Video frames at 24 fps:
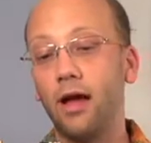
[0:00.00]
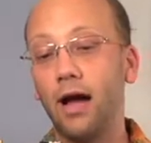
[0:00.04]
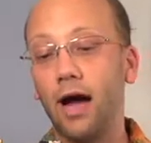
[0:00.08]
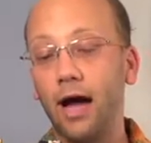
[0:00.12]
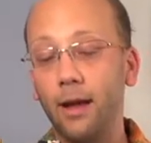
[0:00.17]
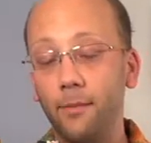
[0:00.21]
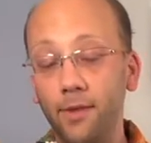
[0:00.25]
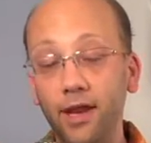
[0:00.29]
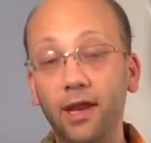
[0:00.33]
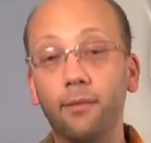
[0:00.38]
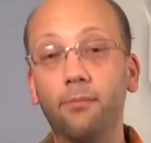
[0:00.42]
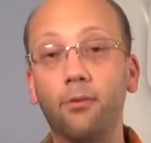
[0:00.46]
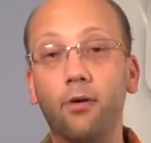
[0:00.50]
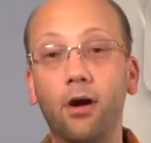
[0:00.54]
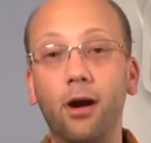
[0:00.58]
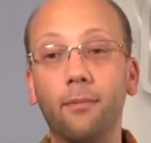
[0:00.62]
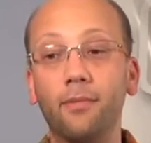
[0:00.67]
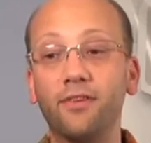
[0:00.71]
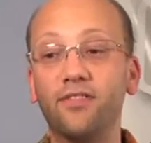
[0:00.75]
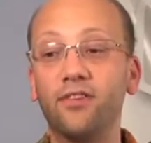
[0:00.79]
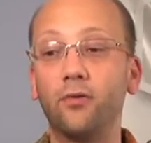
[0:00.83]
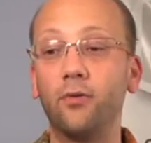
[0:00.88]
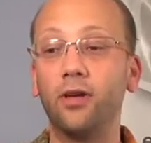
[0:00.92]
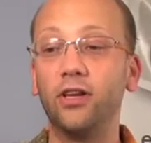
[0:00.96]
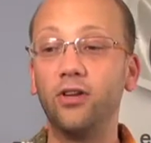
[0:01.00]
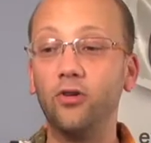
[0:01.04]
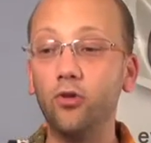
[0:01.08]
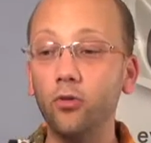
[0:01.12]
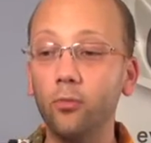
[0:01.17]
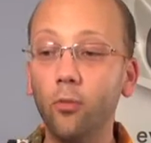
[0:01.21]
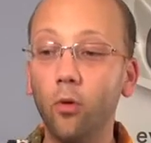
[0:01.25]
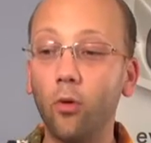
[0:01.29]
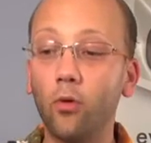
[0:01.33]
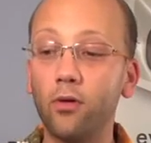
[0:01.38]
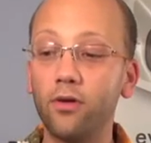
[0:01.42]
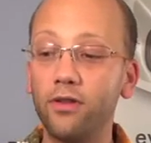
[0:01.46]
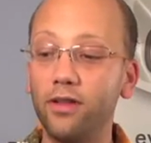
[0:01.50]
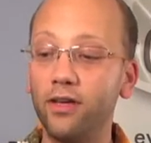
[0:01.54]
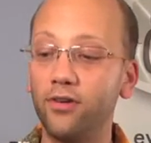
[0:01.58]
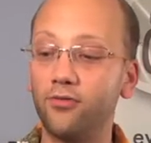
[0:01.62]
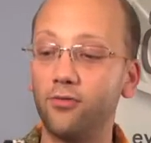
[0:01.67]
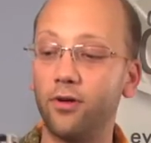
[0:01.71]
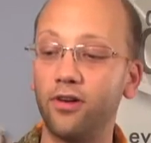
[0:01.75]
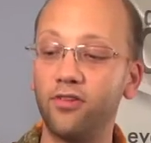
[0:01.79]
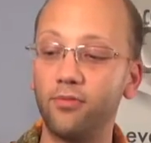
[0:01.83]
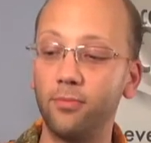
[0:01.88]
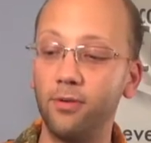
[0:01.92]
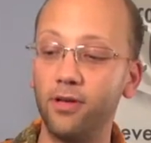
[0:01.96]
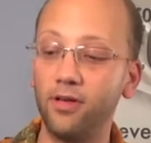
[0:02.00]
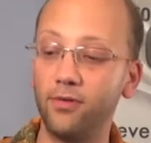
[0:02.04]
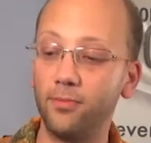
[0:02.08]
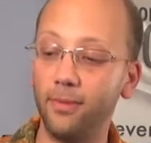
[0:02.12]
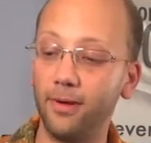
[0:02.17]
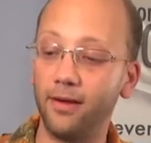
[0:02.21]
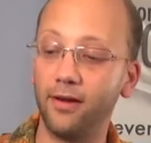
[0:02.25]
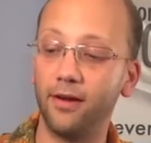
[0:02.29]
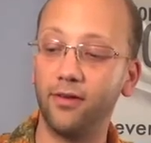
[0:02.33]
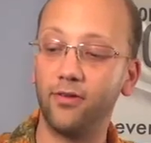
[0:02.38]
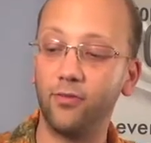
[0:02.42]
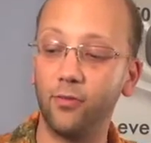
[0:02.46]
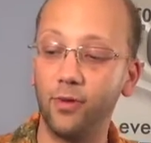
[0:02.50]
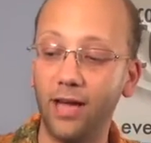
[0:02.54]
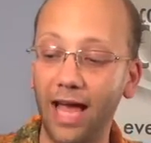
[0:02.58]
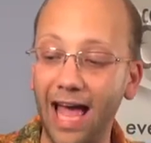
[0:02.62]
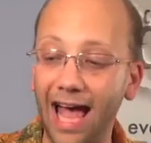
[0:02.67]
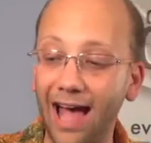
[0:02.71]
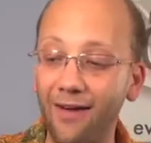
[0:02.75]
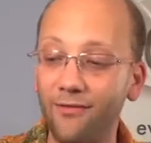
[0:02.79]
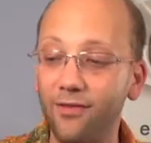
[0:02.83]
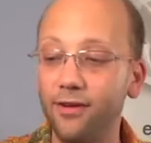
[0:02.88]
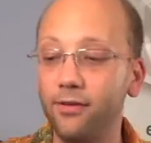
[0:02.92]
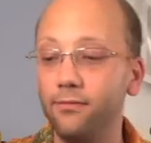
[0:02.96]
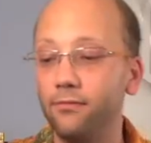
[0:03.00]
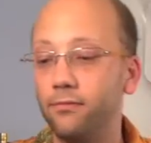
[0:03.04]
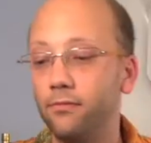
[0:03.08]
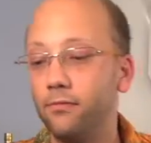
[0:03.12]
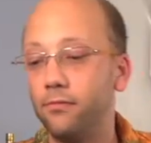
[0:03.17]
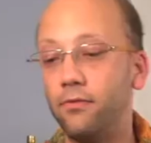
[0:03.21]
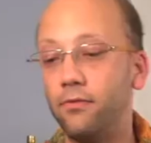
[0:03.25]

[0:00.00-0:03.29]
I did promise that we do more of these recipes because we haven't